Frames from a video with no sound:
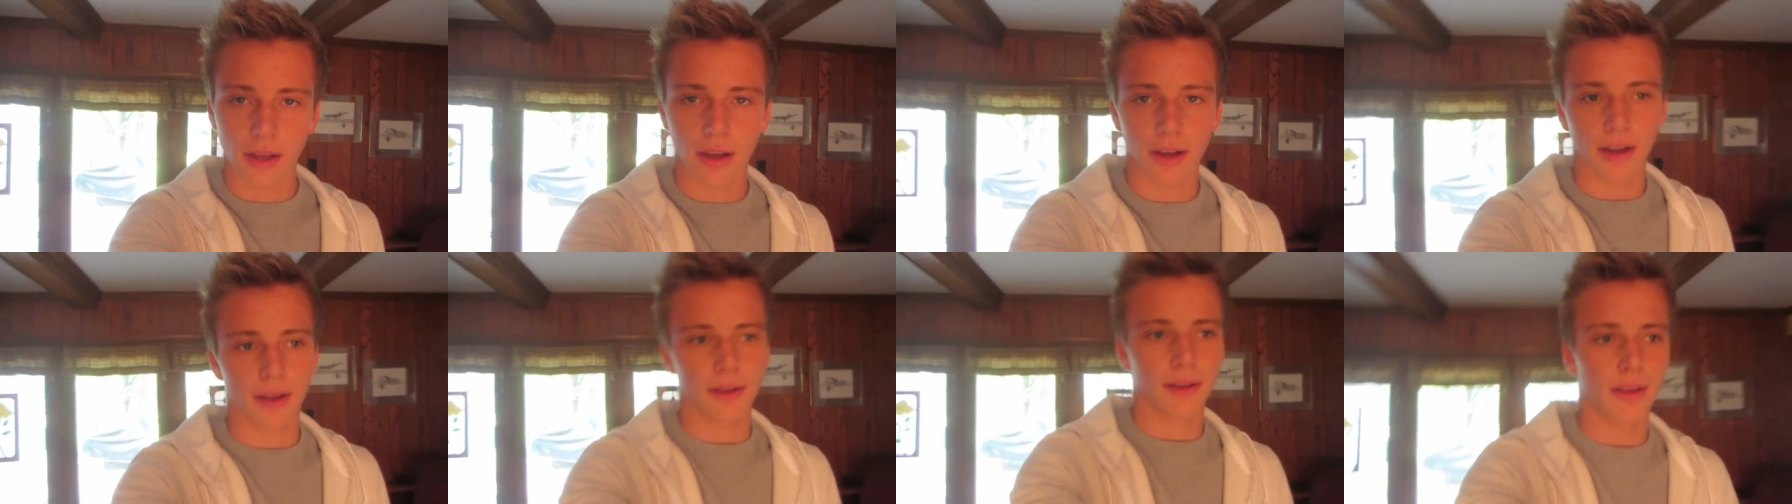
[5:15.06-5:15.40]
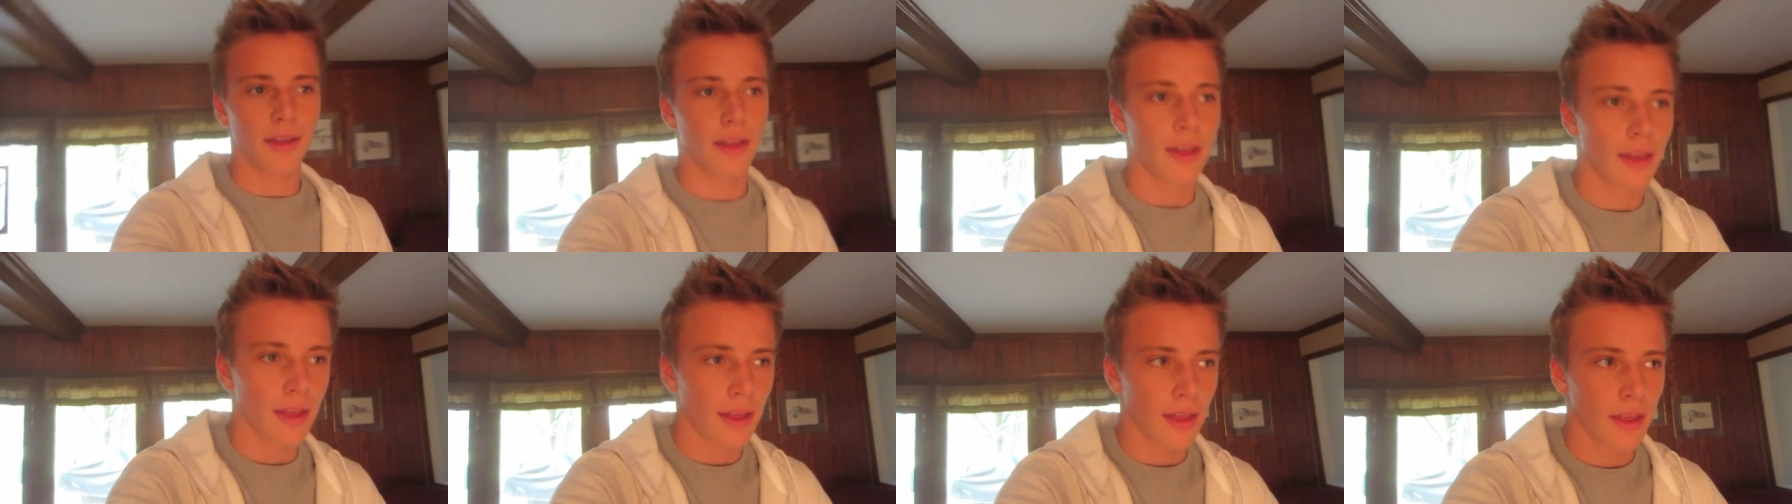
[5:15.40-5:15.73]

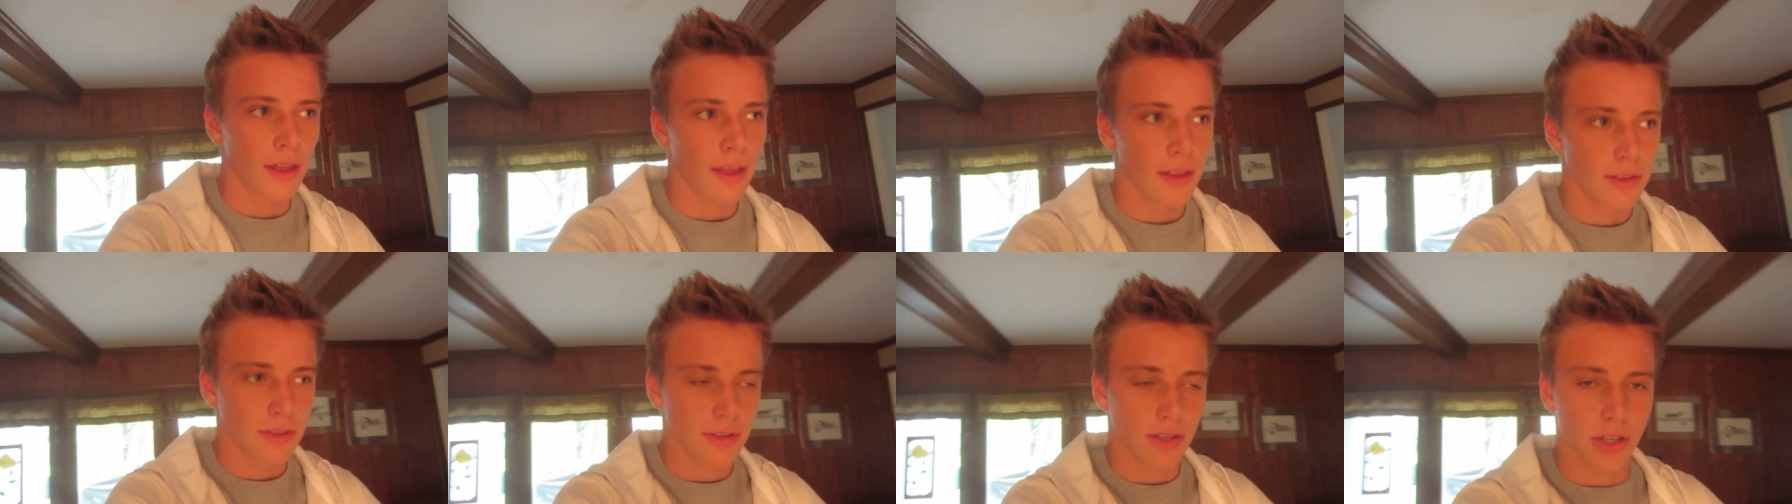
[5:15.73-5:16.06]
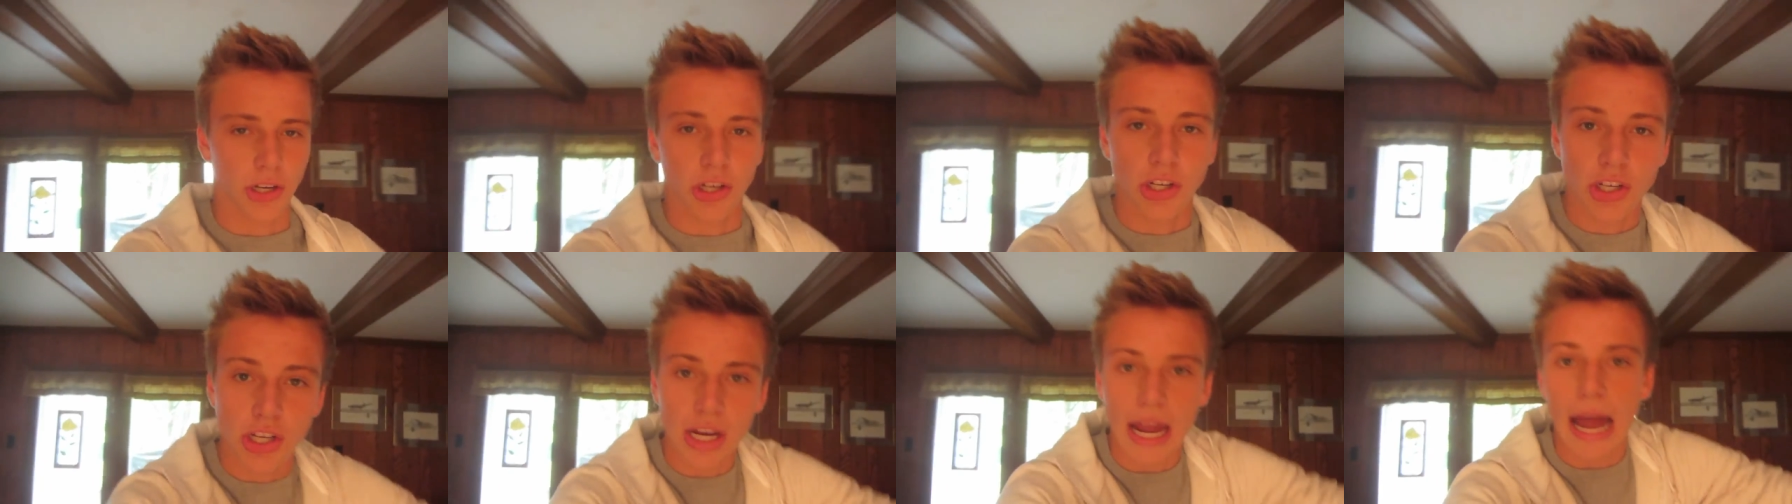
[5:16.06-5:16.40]
I
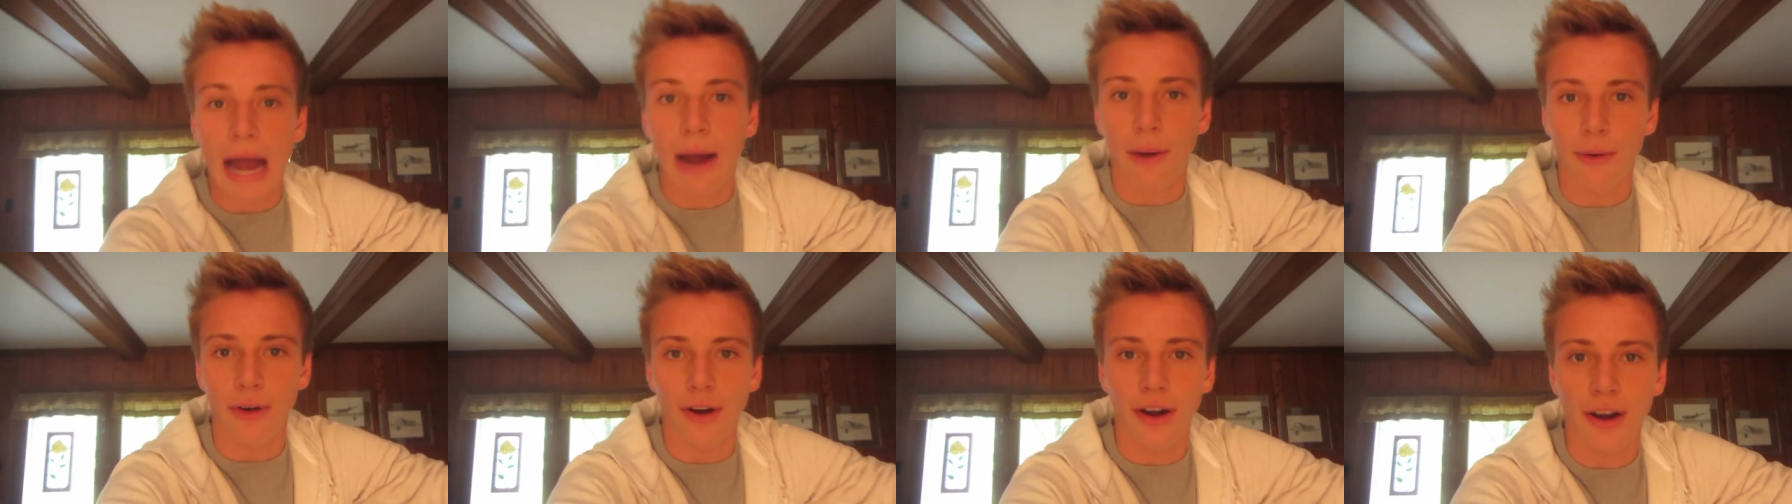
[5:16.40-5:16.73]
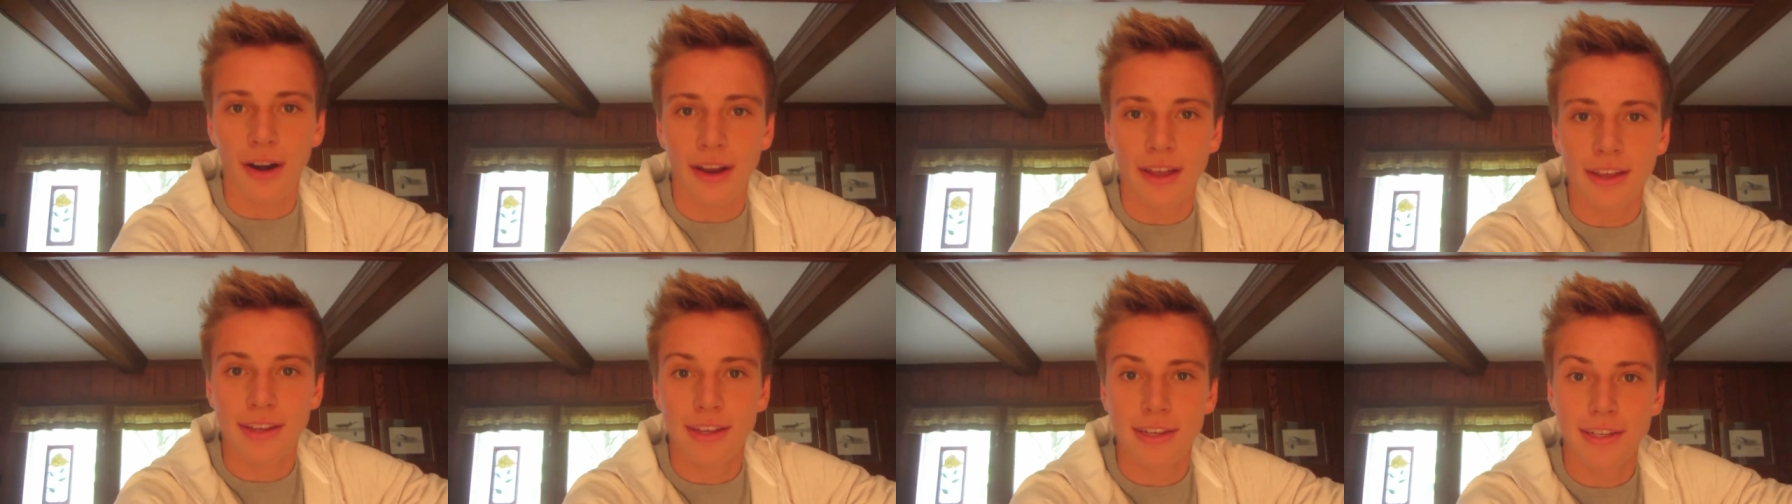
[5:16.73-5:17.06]
took shower
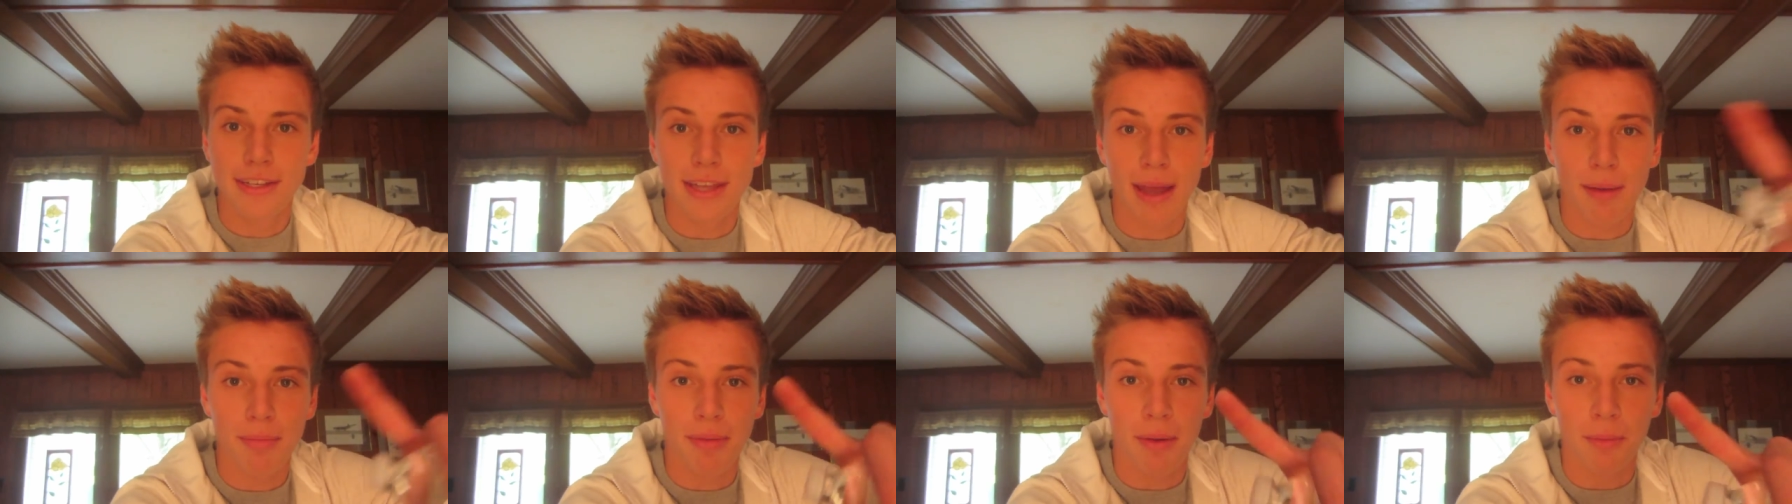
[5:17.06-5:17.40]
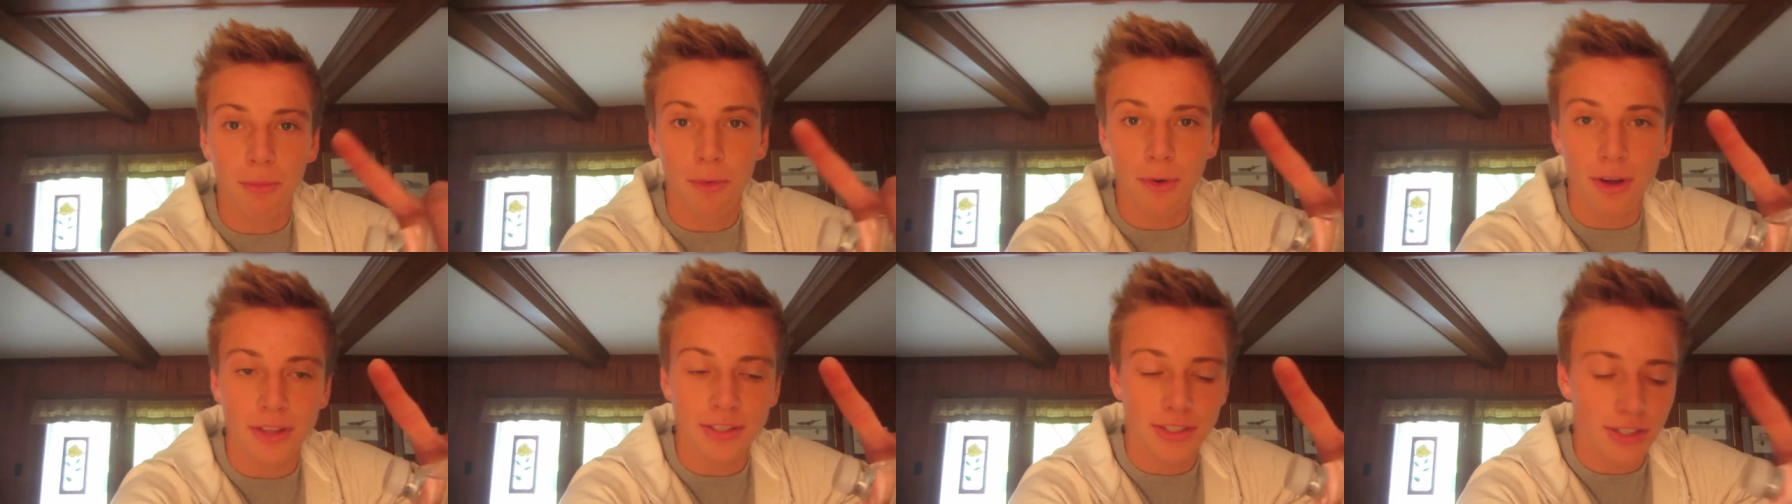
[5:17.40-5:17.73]
Step
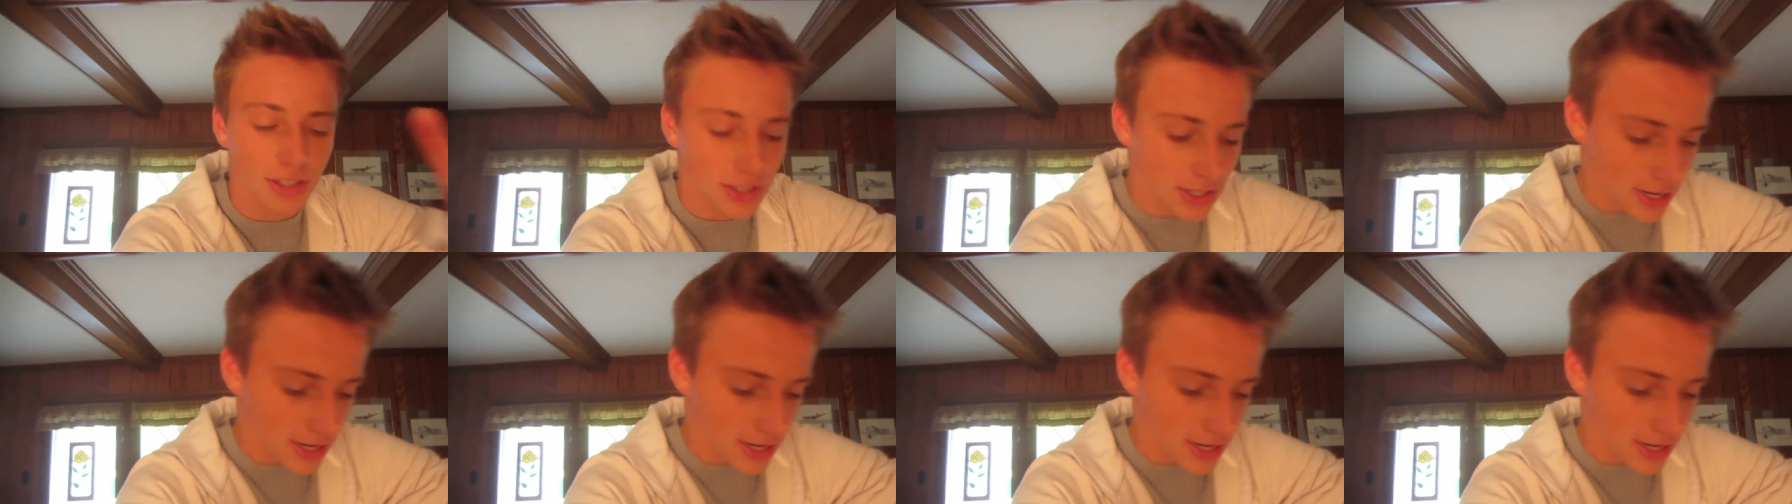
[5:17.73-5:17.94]
number one, took a